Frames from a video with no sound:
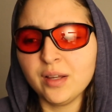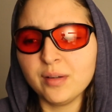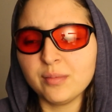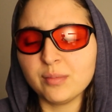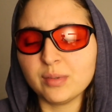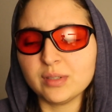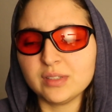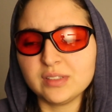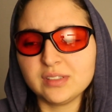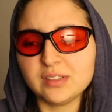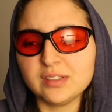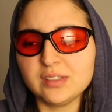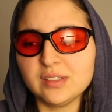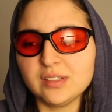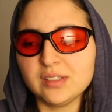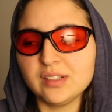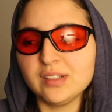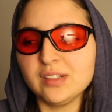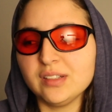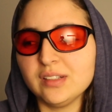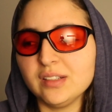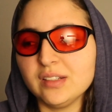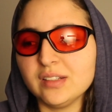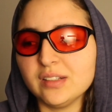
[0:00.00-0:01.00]
But
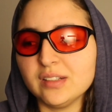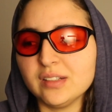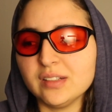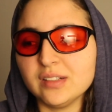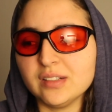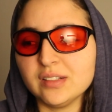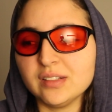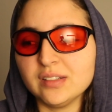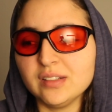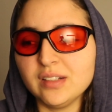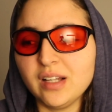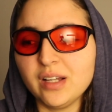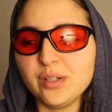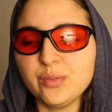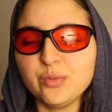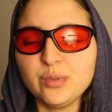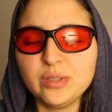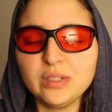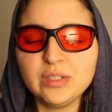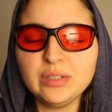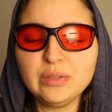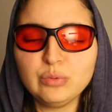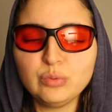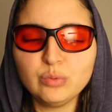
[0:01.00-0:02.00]
I
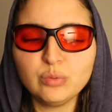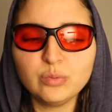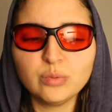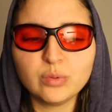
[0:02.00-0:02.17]
really do